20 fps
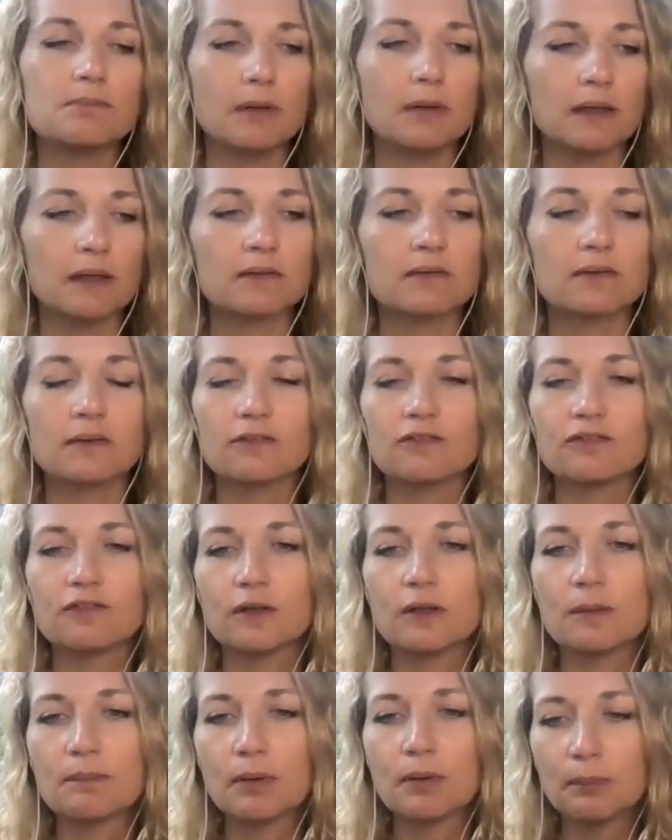But for
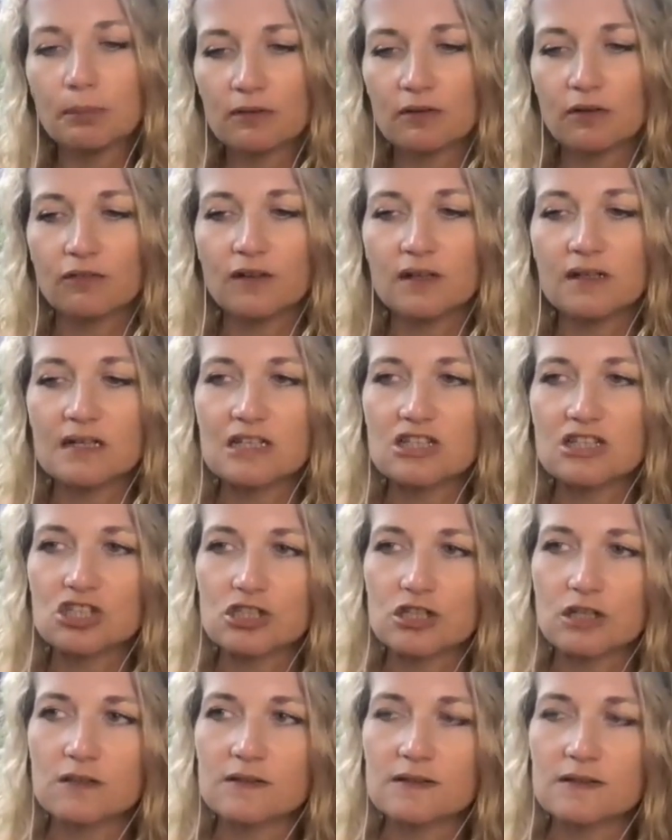the purpose of it, it's
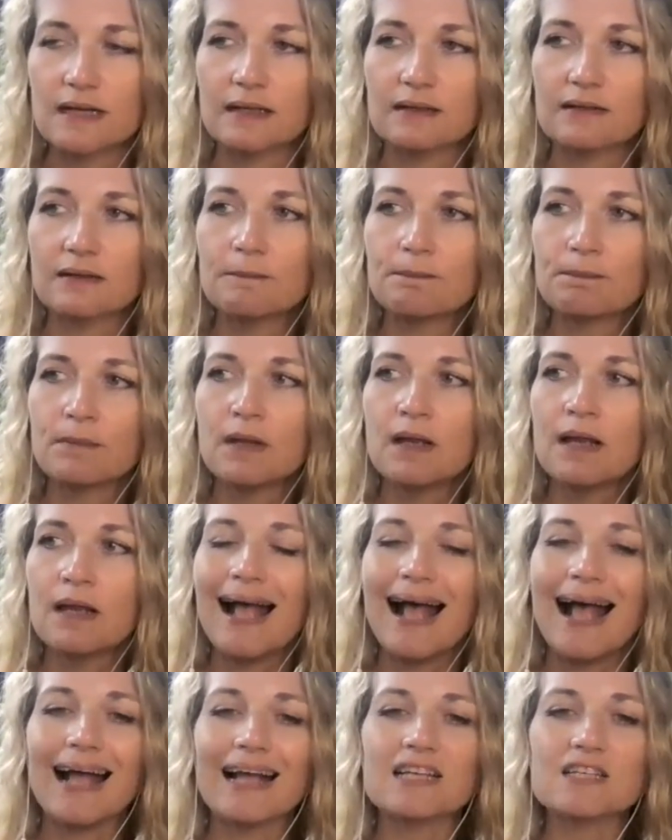just that,
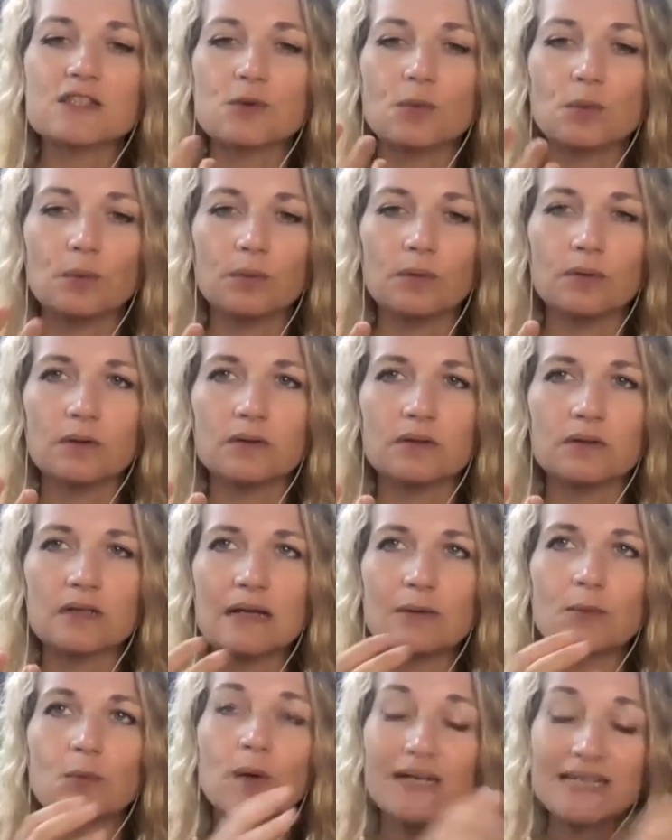as
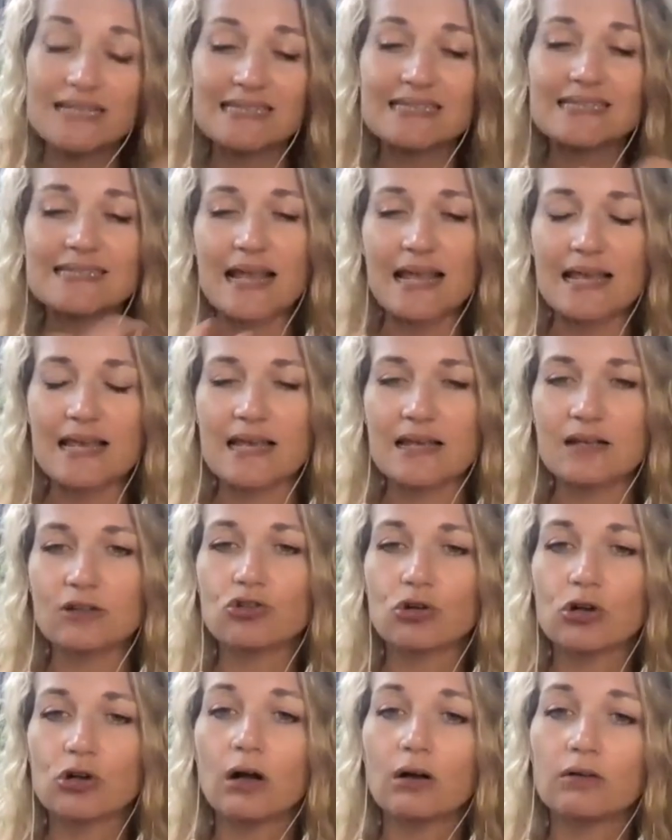what he's saying to
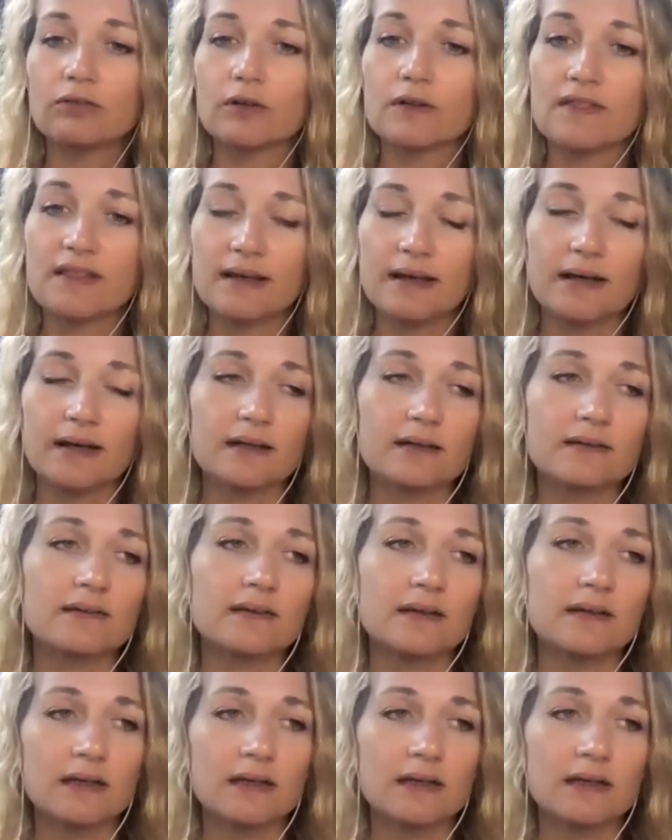cover that